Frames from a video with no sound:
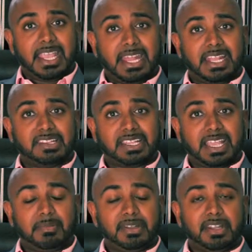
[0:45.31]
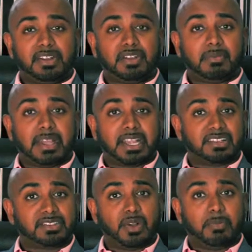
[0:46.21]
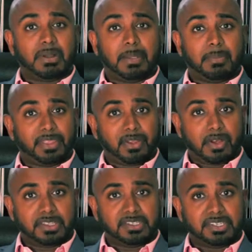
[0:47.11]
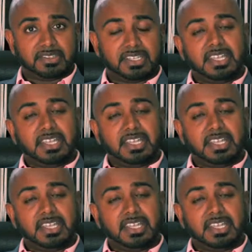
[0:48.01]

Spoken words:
and examined under a microscope by a pathologist